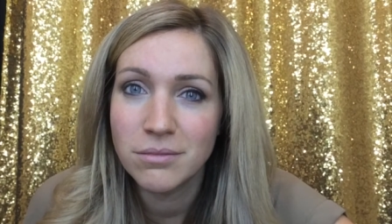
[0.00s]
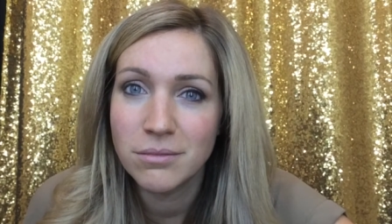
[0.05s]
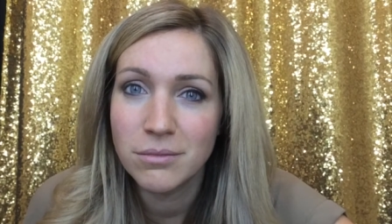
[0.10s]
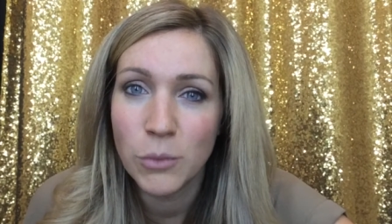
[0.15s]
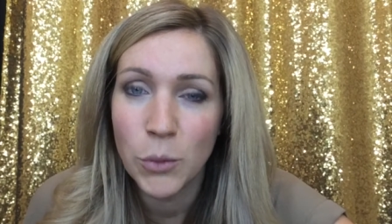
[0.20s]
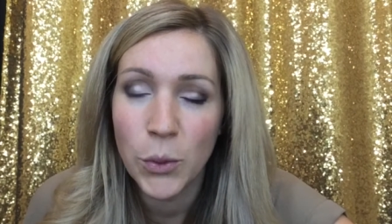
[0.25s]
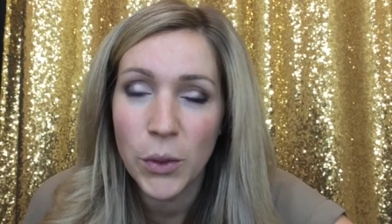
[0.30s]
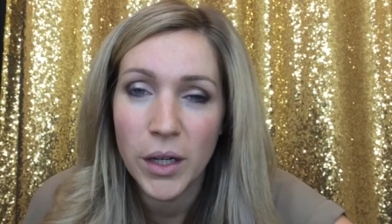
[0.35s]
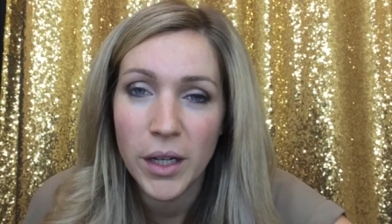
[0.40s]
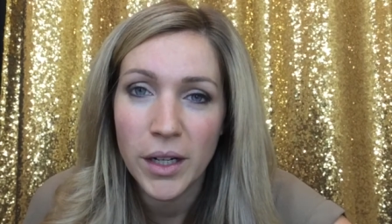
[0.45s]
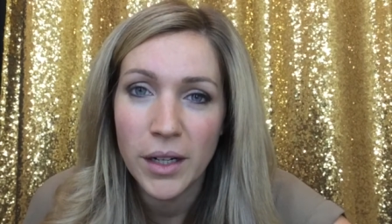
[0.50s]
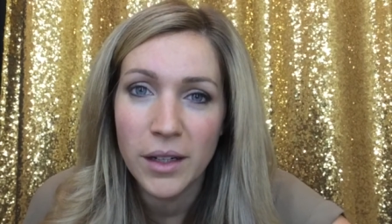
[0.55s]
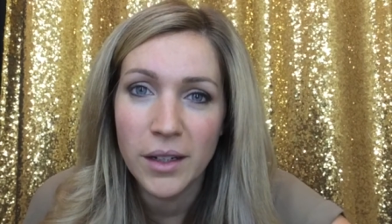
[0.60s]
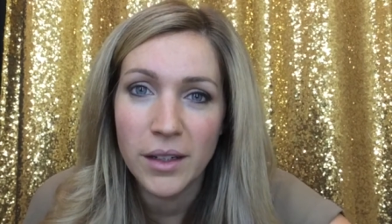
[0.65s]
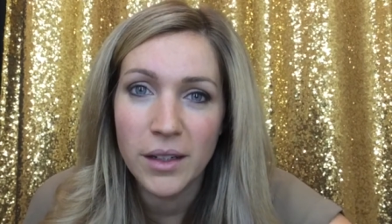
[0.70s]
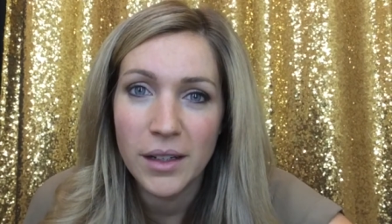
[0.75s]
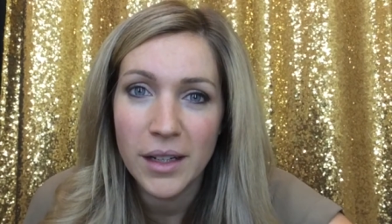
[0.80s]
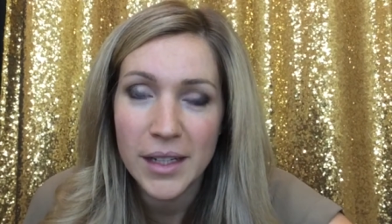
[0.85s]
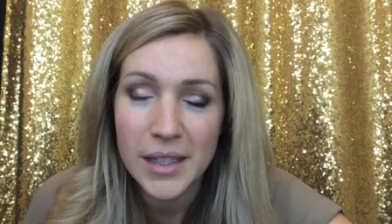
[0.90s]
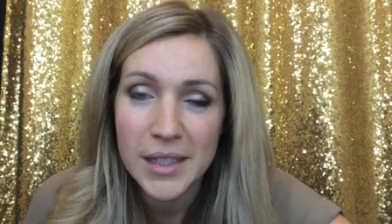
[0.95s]

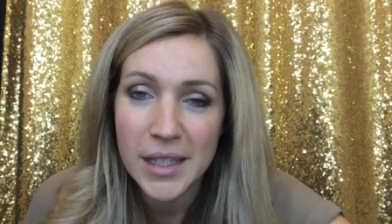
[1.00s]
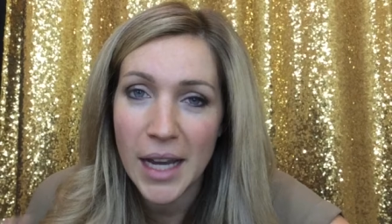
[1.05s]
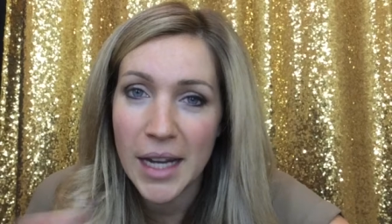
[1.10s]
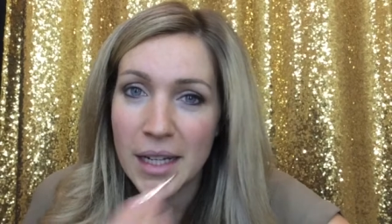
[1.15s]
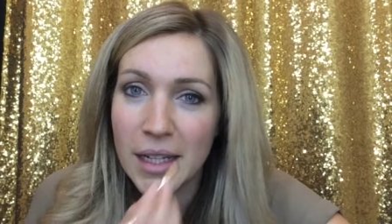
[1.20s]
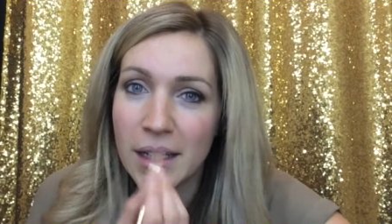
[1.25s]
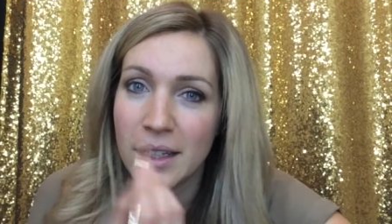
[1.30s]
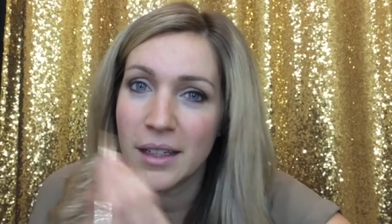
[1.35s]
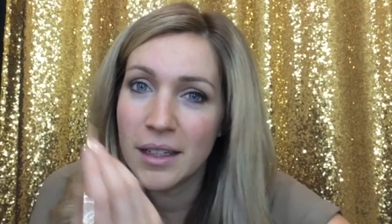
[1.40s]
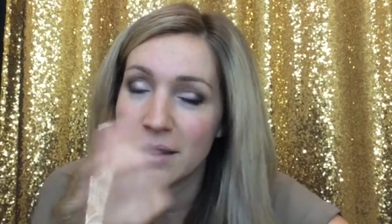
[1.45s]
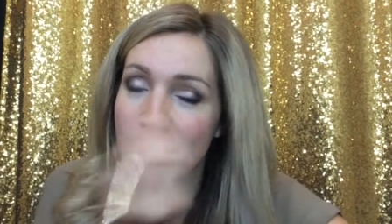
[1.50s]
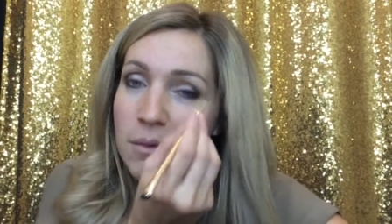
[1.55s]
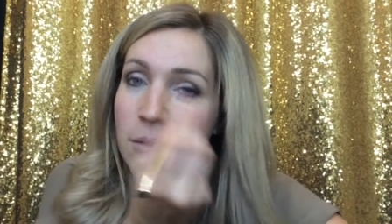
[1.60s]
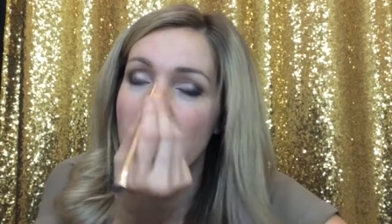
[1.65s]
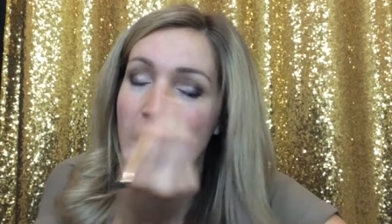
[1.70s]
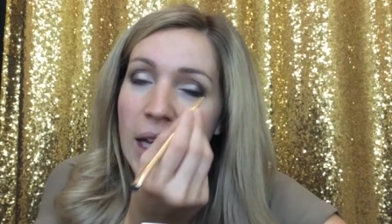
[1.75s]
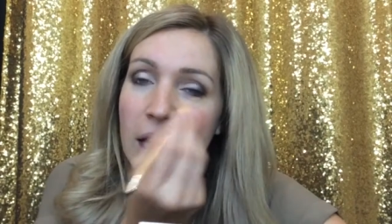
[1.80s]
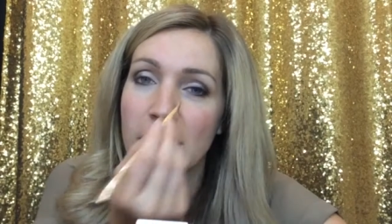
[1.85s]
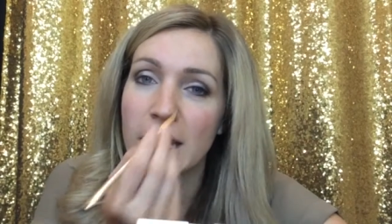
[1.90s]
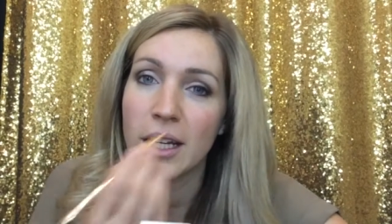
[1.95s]
more excited and
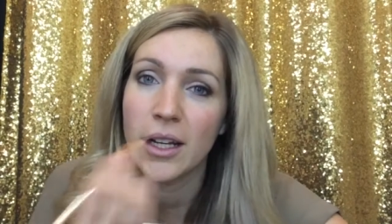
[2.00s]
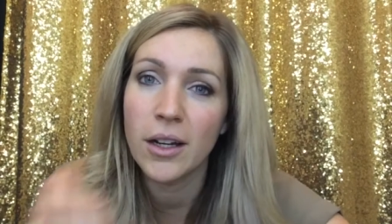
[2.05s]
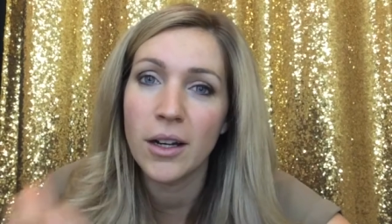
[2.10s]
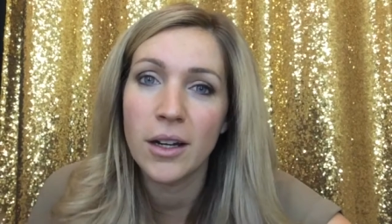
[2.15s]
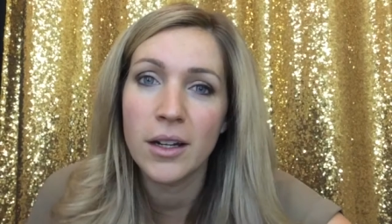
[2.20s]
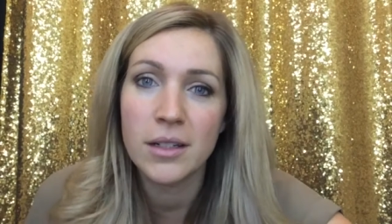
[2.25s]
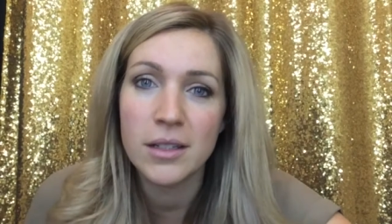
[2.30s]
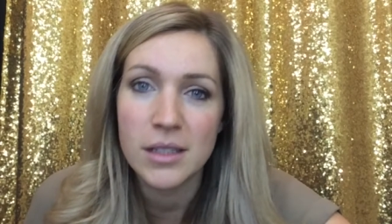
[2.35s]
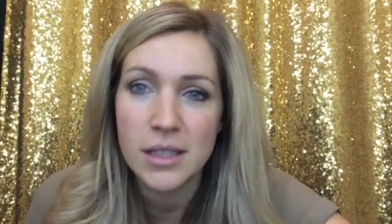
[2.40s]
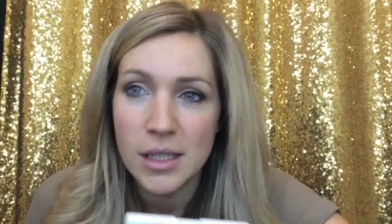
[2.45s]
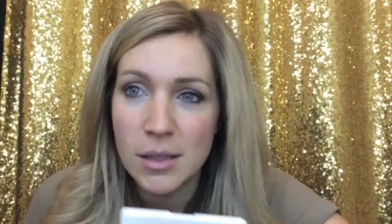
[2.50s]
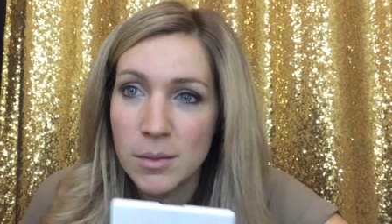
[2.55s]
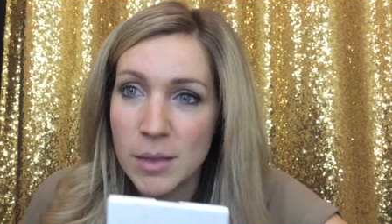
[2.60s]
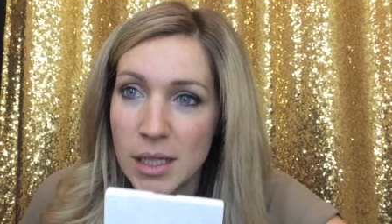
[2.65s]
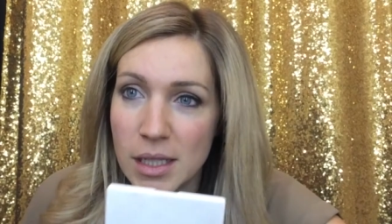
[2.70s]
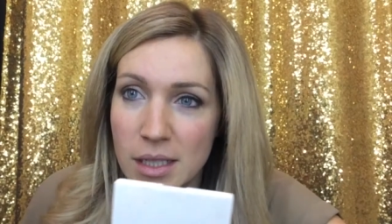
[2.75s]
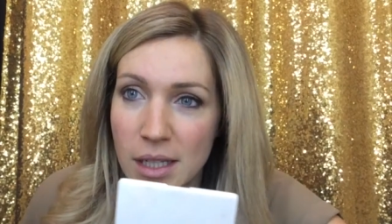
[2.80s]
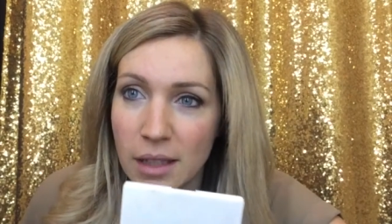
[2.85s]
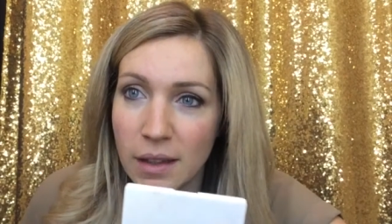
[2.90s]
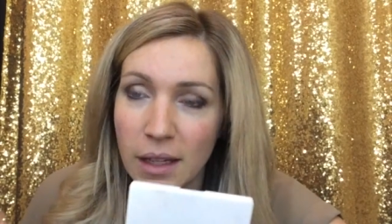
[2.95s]
make it thicker, and some
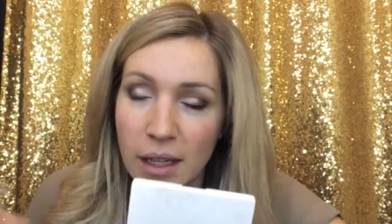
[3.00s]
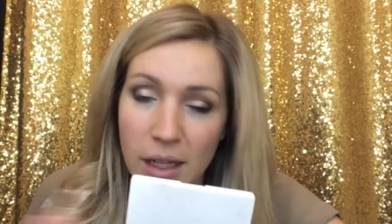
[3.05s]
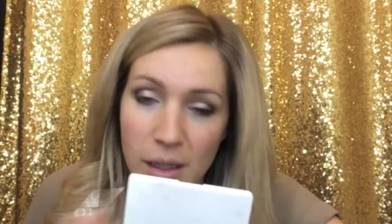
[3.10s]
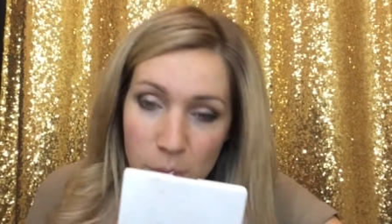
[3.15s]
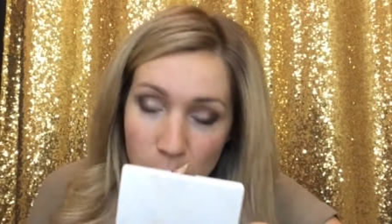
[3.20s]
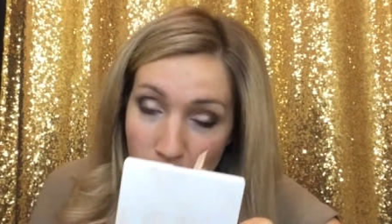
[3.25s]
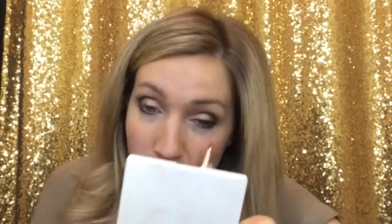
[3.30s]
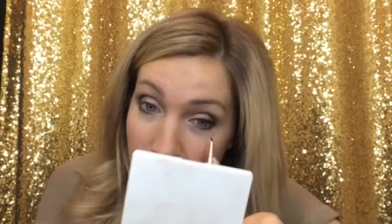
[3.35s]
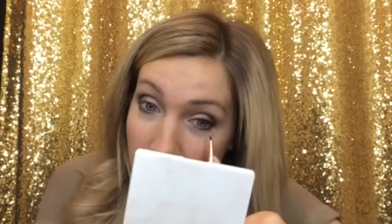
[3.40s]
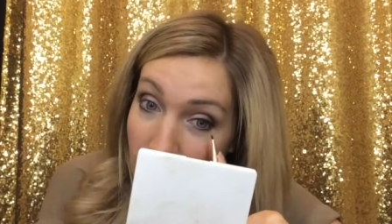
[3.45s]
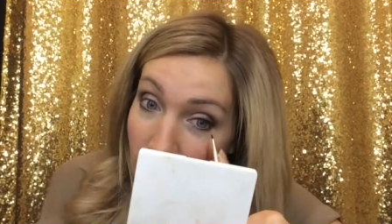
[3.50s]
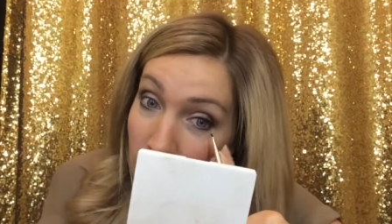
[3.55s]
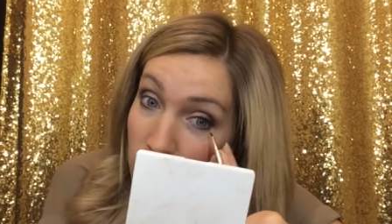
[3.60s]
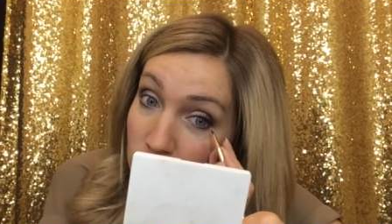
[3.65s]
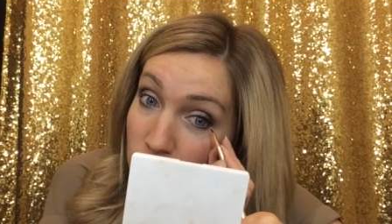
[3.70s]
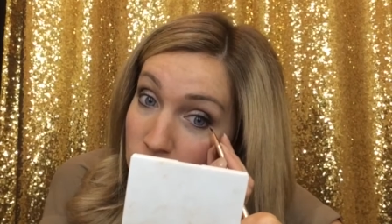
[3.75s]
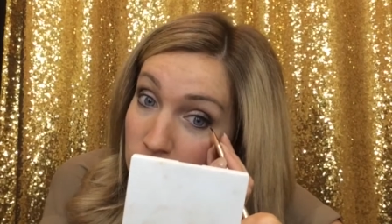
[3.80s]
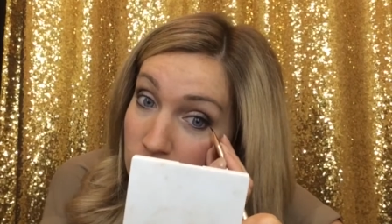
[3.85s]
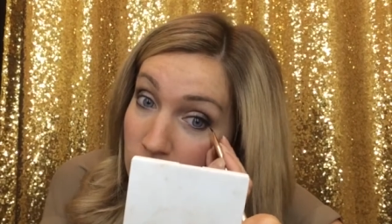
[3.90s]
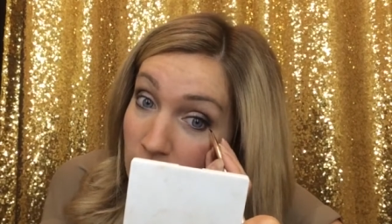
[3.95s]
days I like it more on the
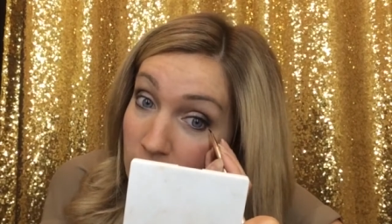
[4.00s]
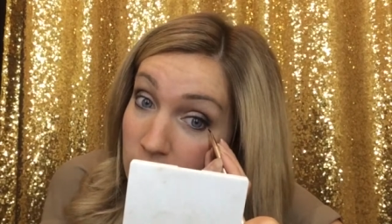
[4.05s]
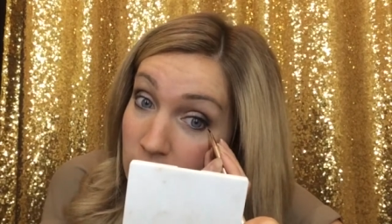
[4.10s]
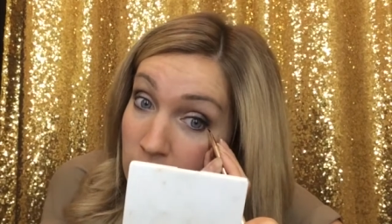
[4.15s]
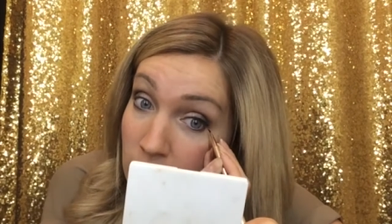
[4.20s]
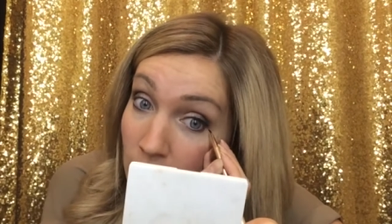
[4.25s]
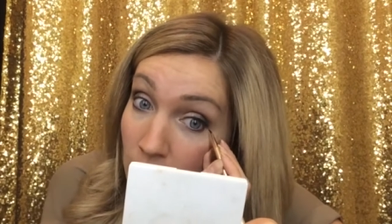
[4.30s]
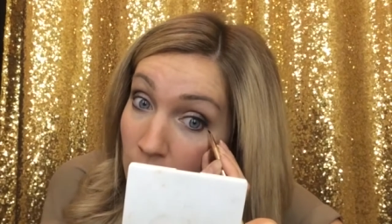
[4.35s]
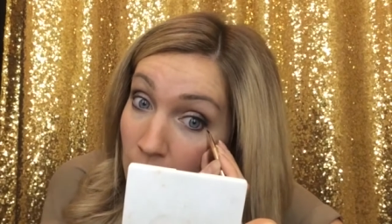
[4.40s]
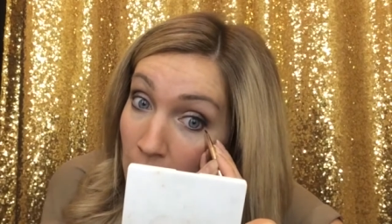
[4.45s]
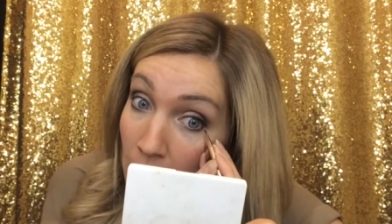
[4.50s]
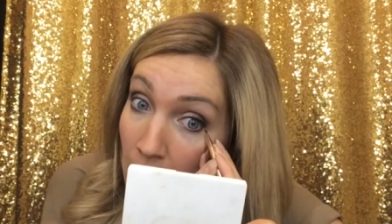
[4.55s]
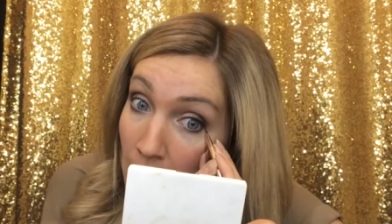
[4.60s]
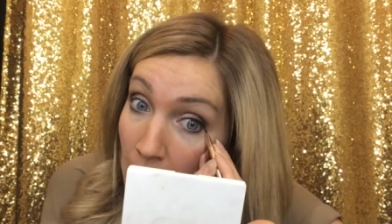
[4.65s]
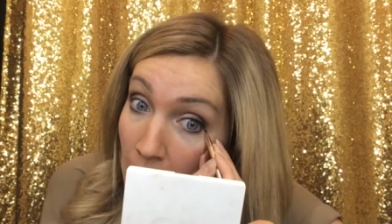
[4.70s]
natural side. So